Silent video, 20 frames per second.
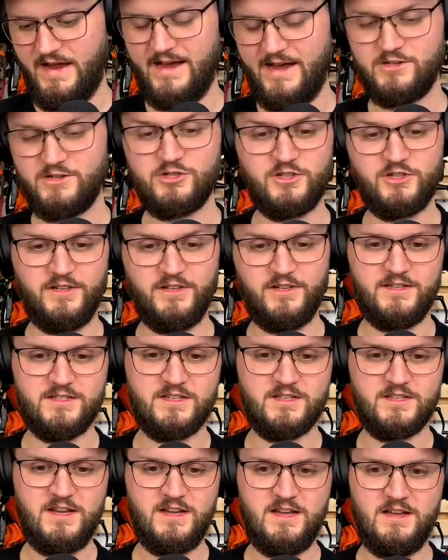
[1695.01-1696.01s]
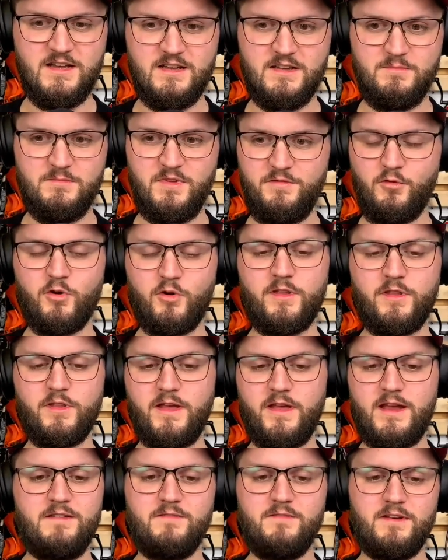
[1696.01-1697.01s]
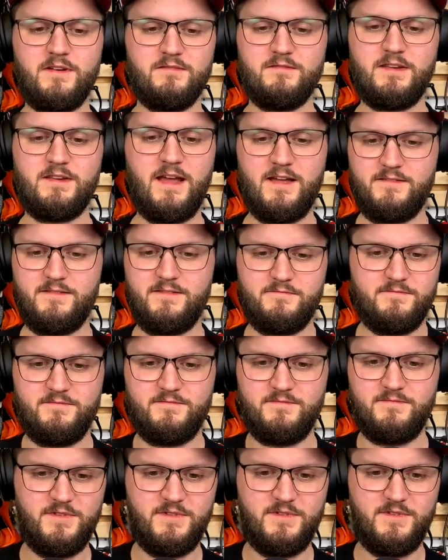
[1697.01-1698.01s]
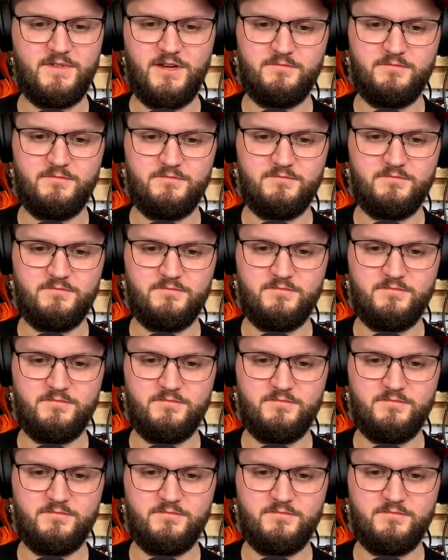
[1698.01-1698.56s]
hatchlings before they can even get, you know,